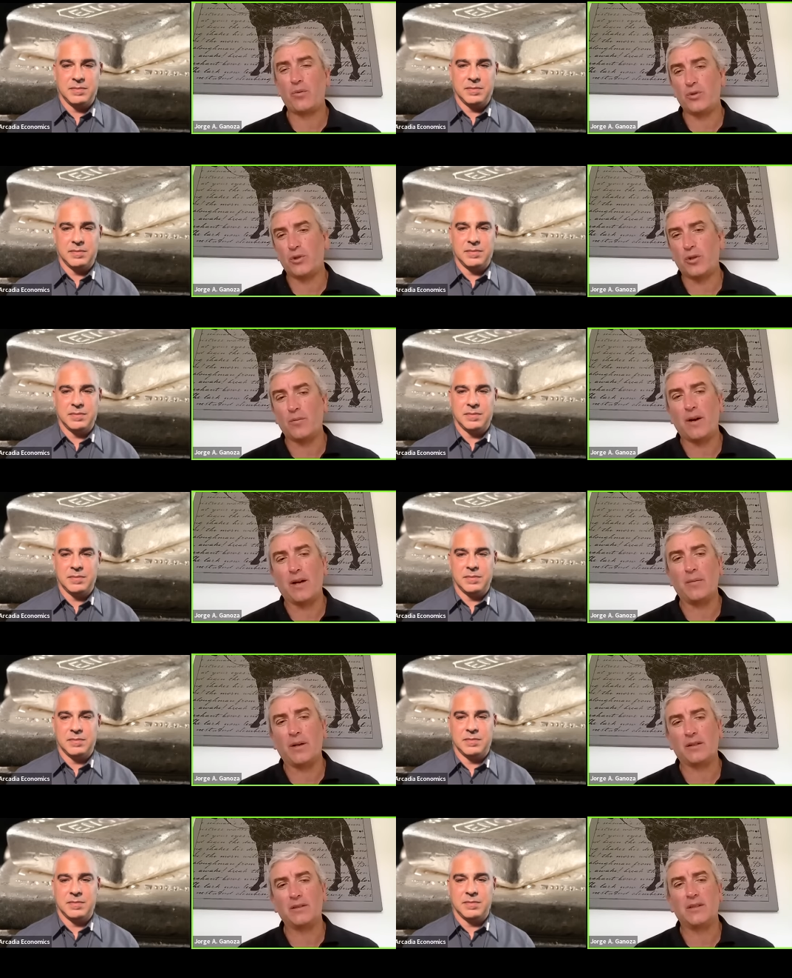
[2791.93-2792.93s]
Speaker 1: through share
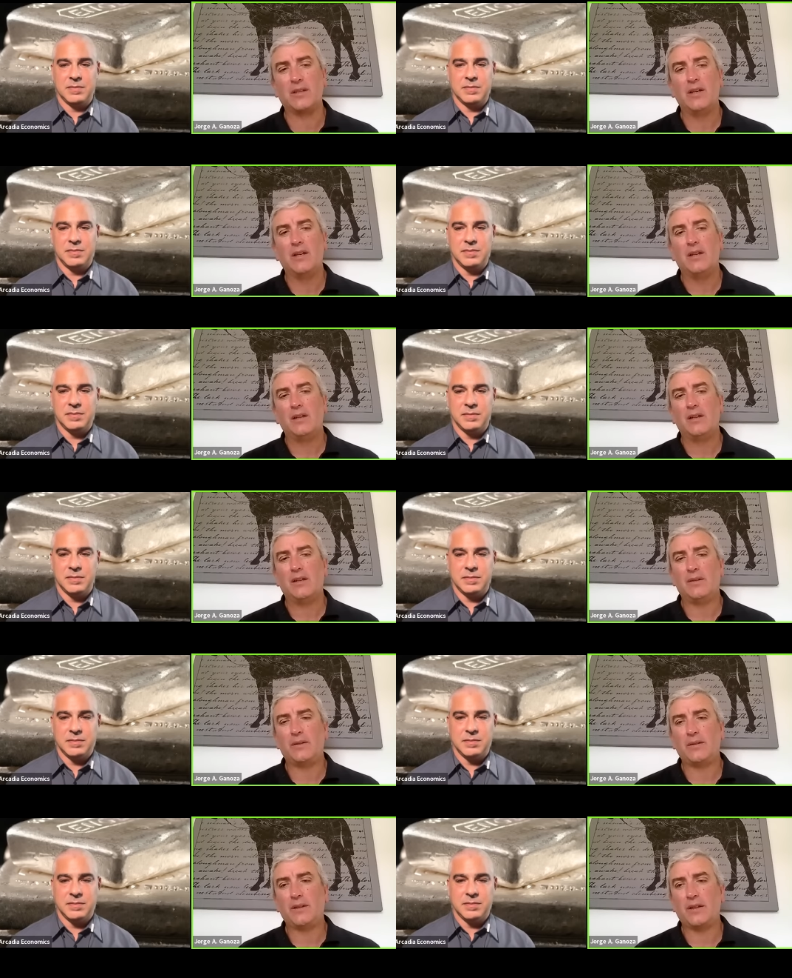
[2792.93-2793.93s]
buybacks
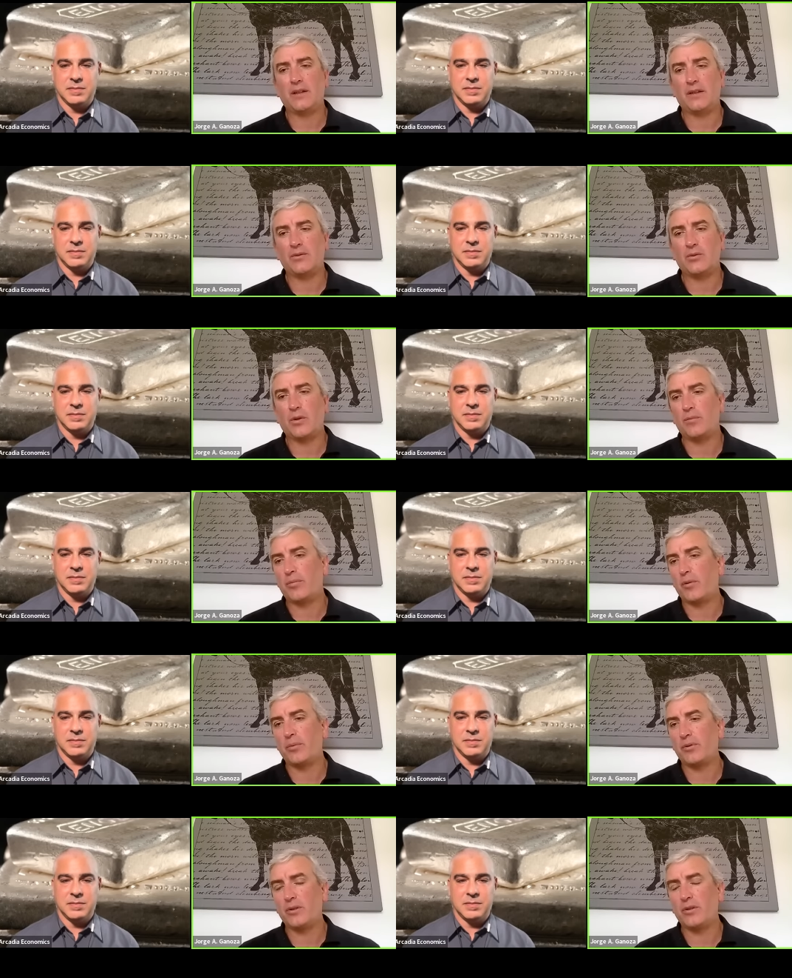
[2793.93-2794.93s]
is a strong
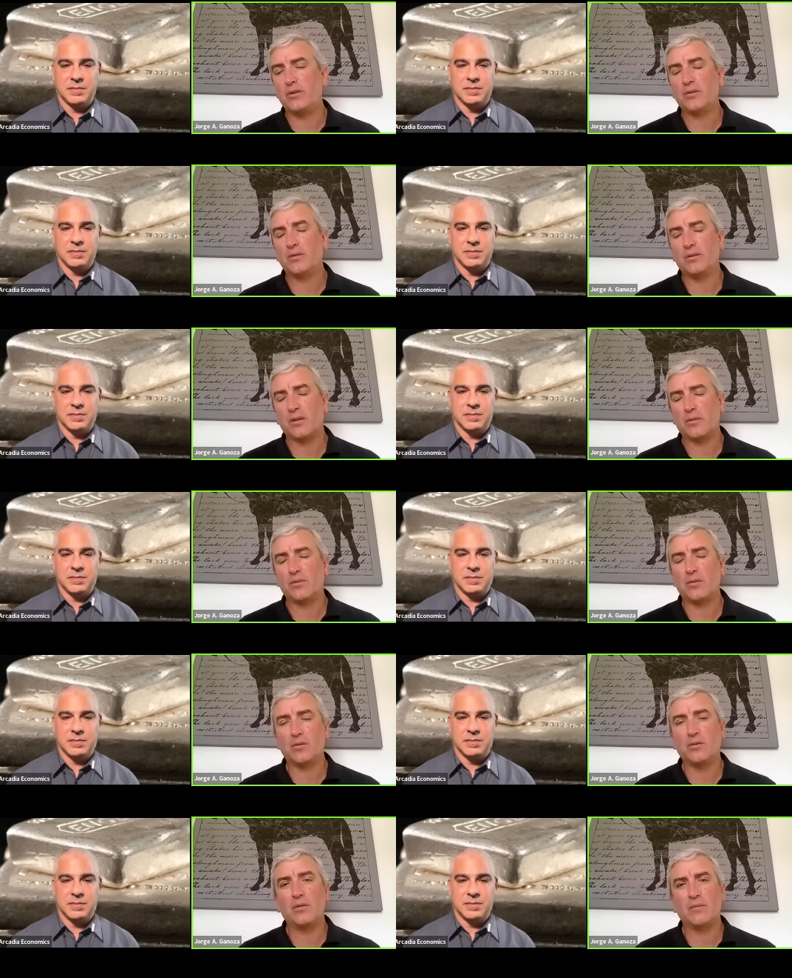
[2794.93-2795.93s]
proposition,
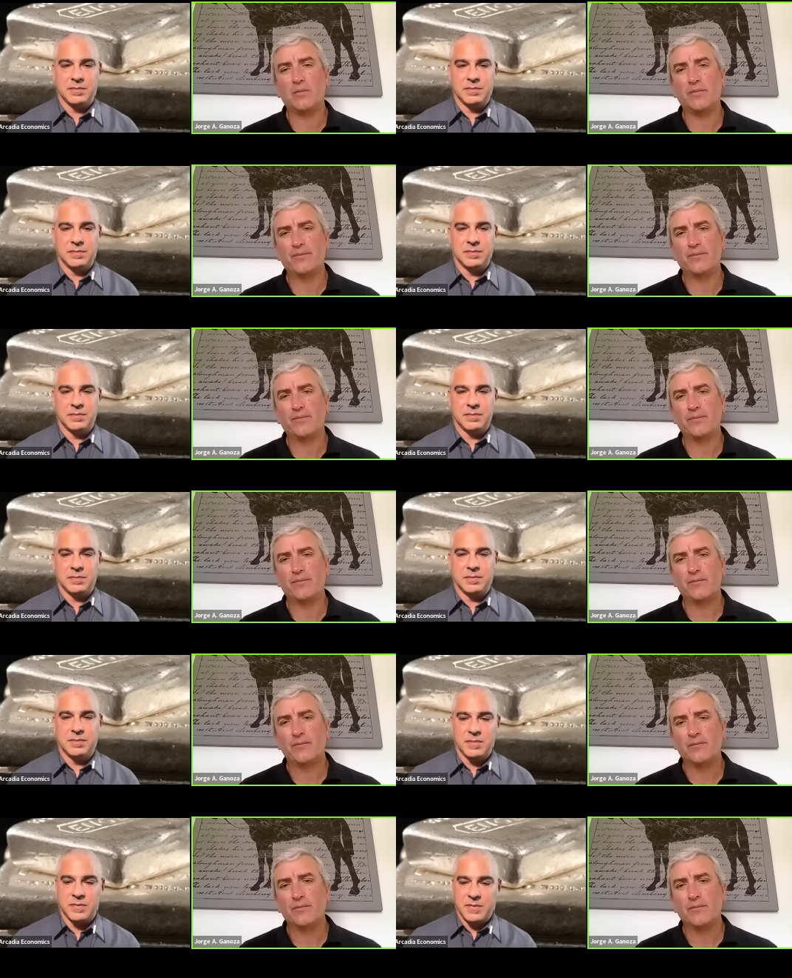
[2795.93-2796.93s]
absolutely.
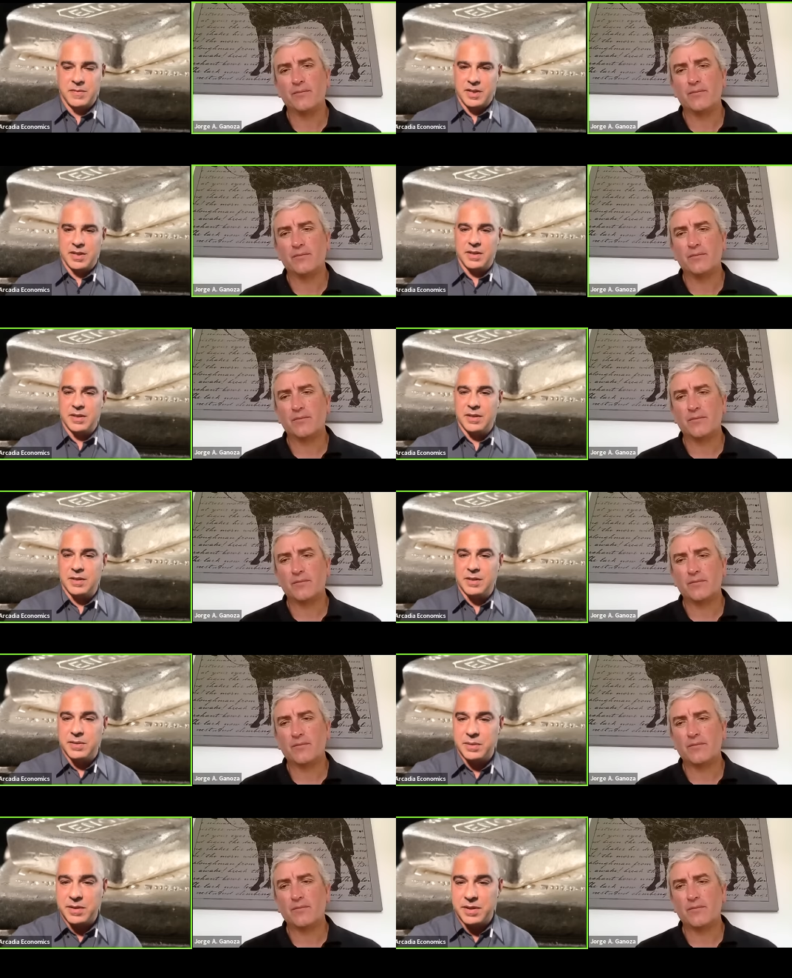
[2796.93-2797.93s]

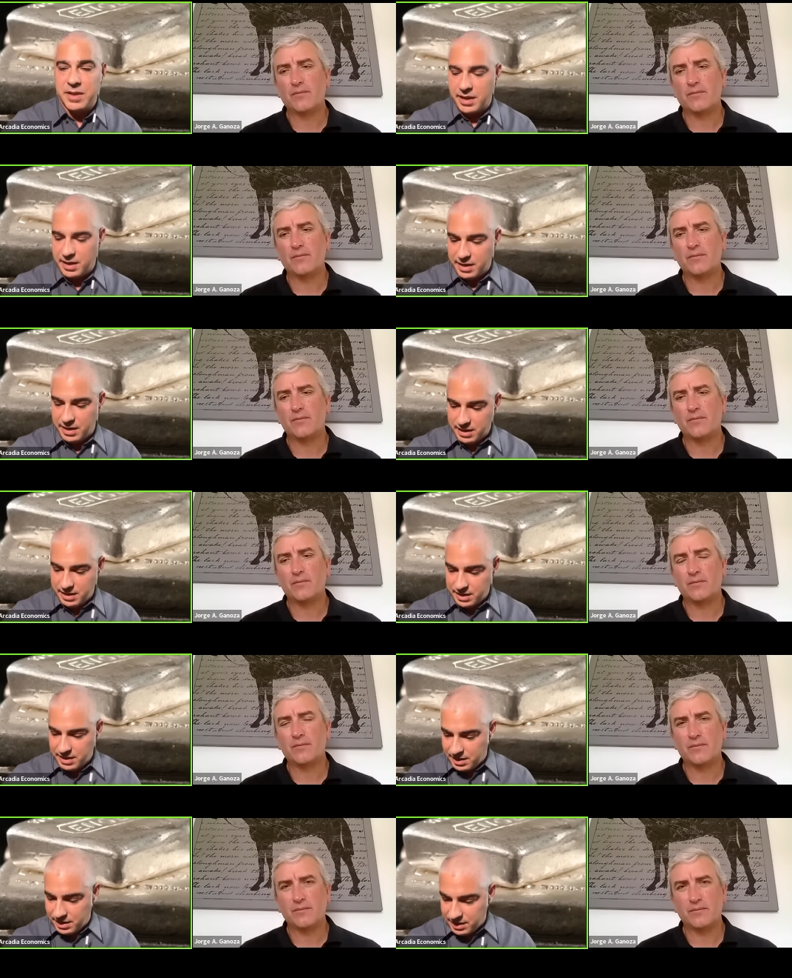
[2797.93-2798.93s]
Speaker 2: Okay,
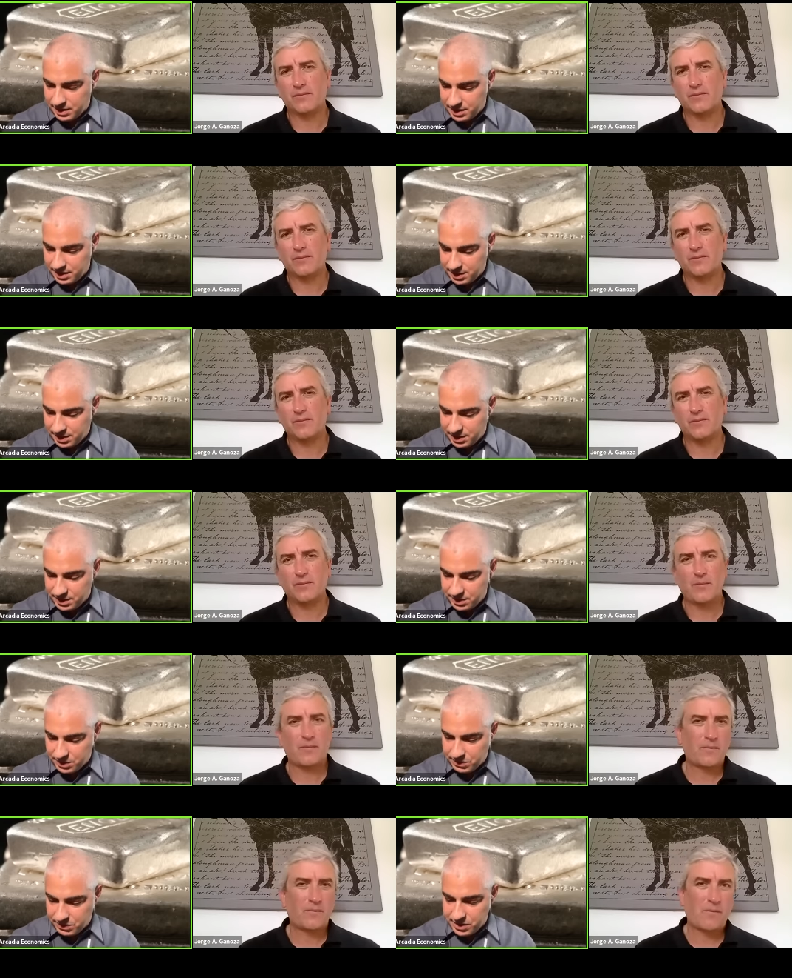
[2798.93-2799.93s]
and
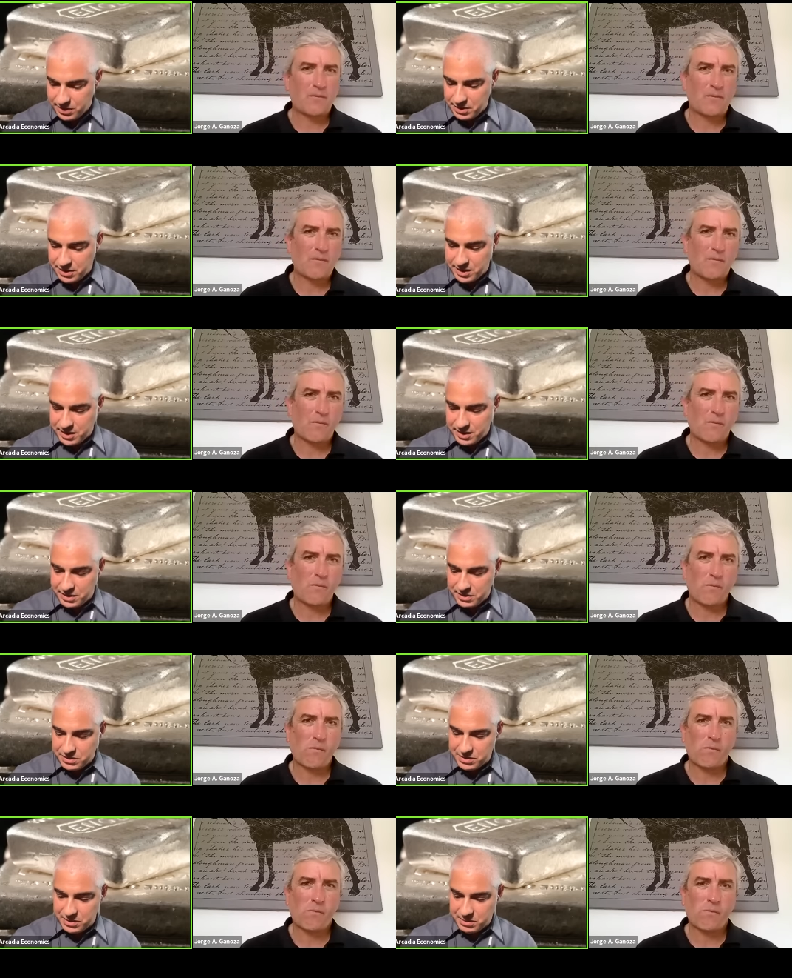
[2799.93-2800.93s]
one other thing I
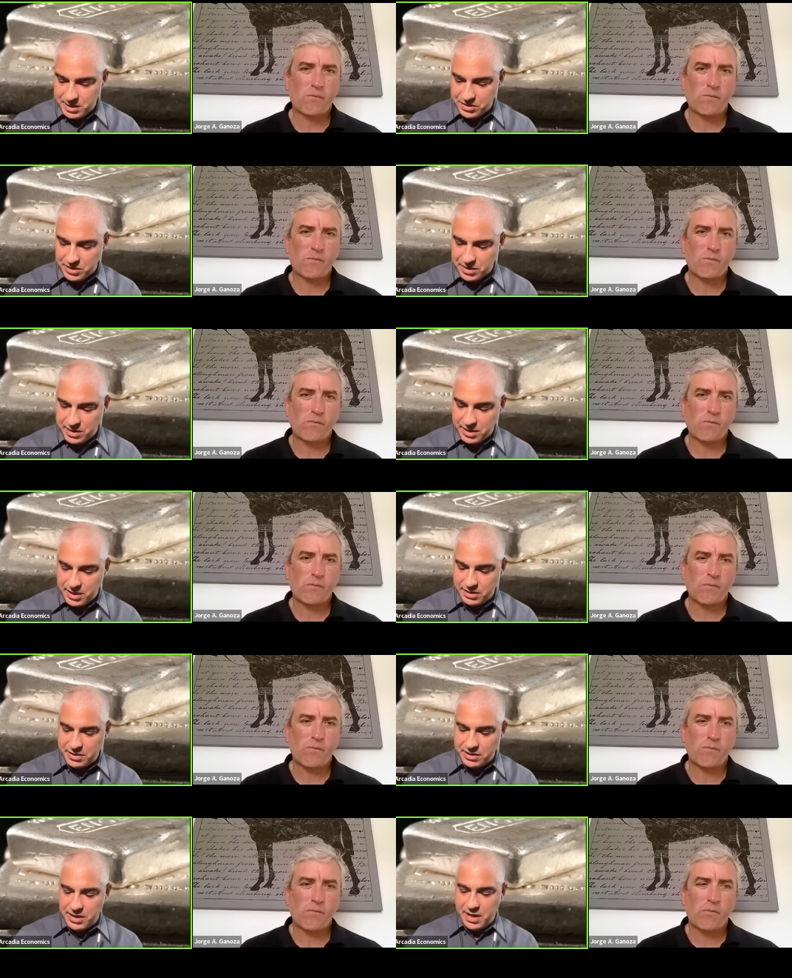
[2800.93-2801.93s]
noticed you mentioned in there, you
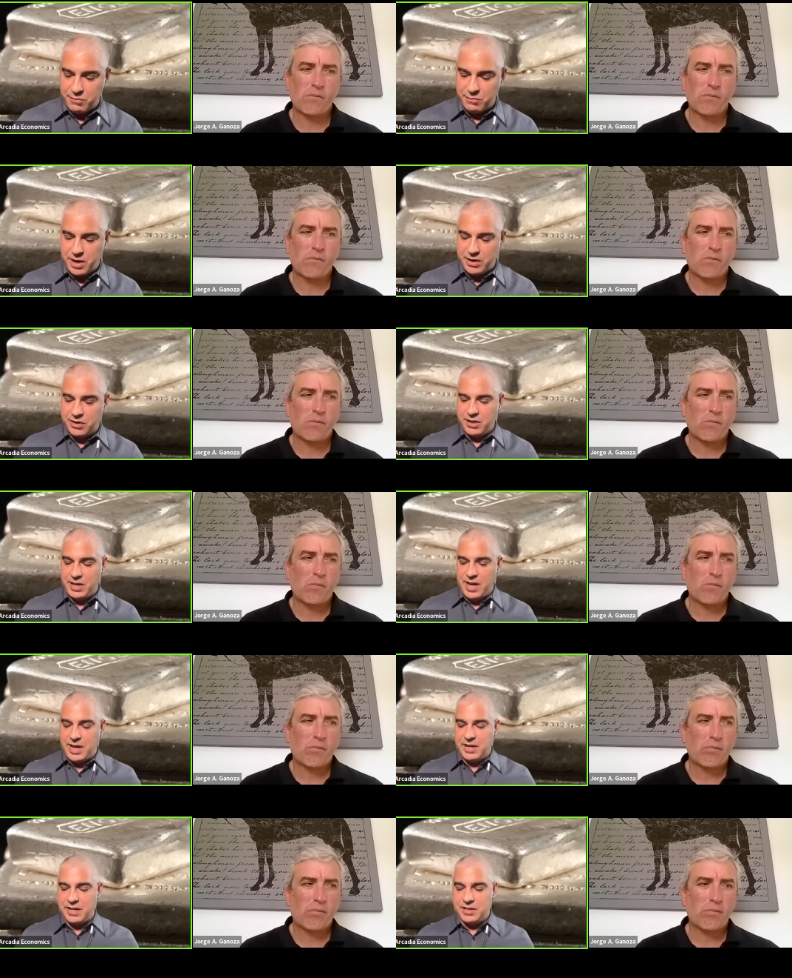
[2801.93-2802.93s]
did have record
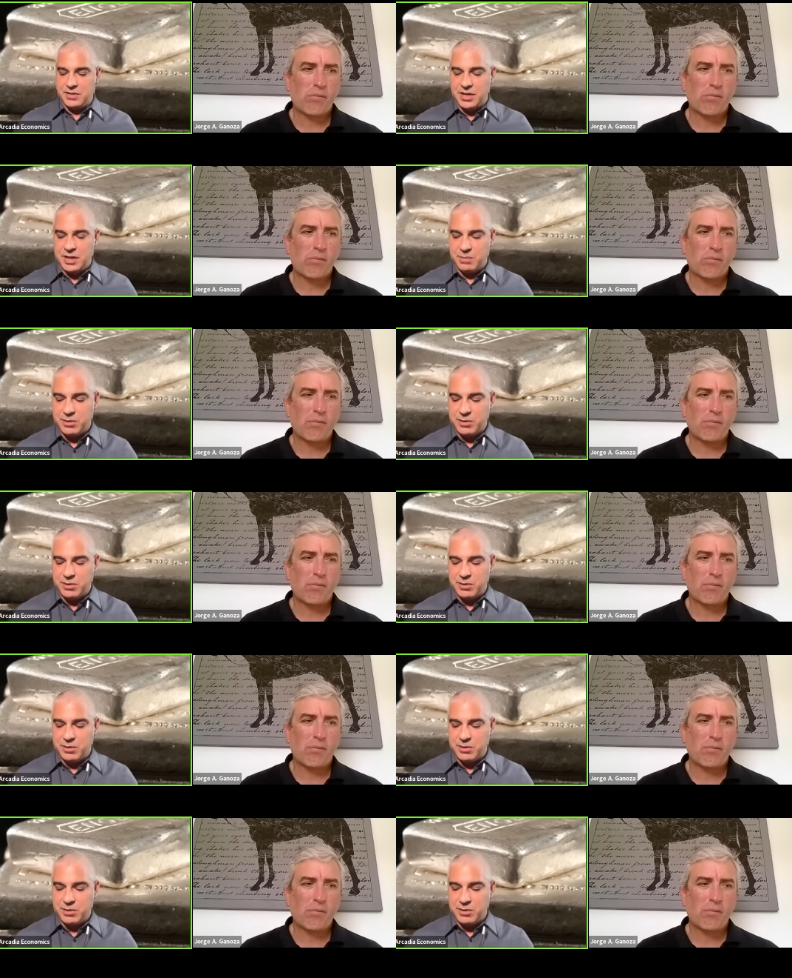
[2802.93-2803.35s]
lead and zinc